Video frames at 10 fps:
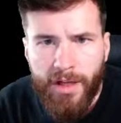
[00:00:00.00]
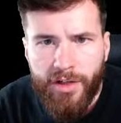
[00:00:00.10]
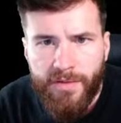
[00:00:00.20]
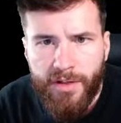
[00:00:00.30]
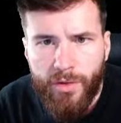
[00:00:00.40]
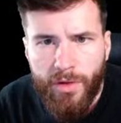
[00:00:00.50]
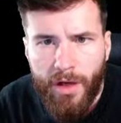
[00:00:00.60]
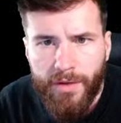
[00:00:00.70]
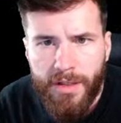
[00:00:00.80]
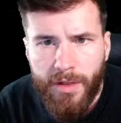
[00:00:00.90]
curve in the new
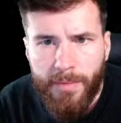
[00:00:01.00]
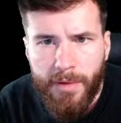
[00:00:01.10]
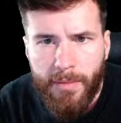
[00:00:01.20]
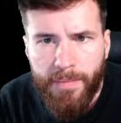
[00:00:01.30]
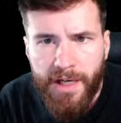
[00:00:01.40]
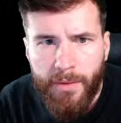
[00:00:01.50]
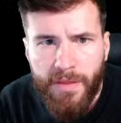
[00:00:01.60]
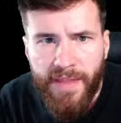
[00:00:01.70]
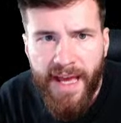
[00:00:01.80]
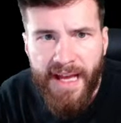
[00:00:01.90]
long-run equilibrium compare
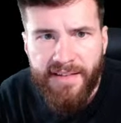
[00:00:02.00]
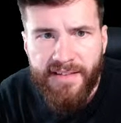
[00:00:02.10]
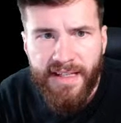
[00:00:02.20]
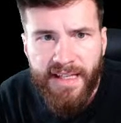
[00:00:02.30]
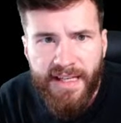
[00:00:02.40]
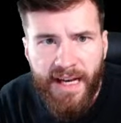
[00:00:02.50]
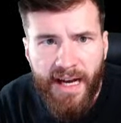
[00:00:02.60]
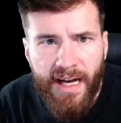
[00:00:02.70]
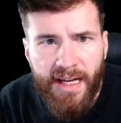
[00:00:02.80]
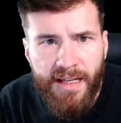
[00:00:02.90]
with that
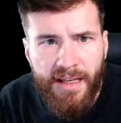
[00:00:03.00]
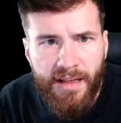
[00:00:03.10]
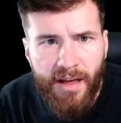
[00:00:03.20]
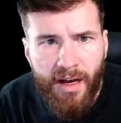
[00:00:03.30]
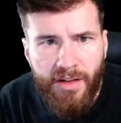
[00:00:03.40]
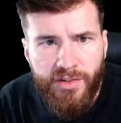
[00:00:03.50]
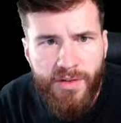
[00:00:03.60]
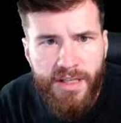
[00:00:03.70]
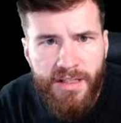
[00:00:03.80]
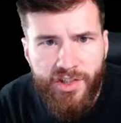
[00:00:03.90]
to
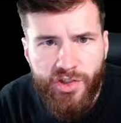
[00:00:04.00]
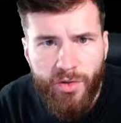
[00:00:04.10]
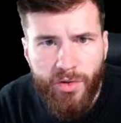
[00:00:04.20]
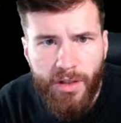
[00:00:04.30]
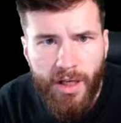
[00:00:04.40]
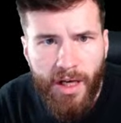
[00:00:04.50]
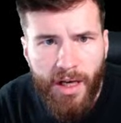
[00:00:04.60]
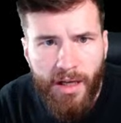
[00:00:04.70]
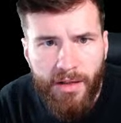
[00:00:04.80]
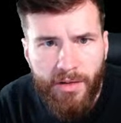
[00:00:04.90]
the initial
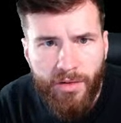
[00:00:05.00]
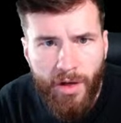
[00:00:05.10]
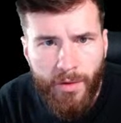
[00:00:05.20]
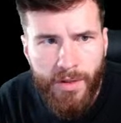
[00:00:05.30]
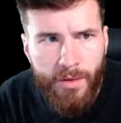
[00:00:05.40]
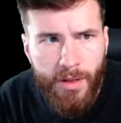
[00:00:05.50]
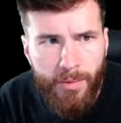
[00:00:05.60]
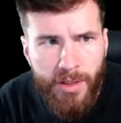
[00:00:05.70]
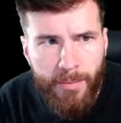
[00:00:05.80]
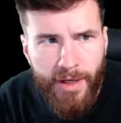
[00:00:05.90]
long-run
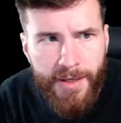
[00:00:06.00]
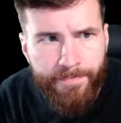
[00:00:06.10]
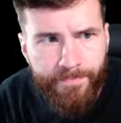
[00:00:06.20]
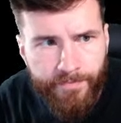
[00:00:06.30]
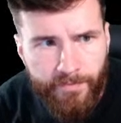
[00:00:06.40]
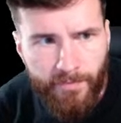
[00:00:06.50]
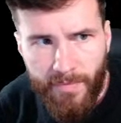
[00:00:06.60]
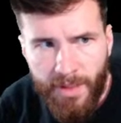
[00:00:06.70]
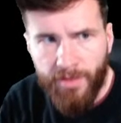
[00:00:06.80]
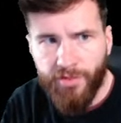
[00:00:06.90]
equilibrium, right?
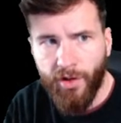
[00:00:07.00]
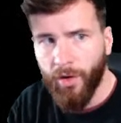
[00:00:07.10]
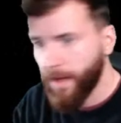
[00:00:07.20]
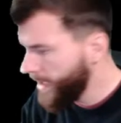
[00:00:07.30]
So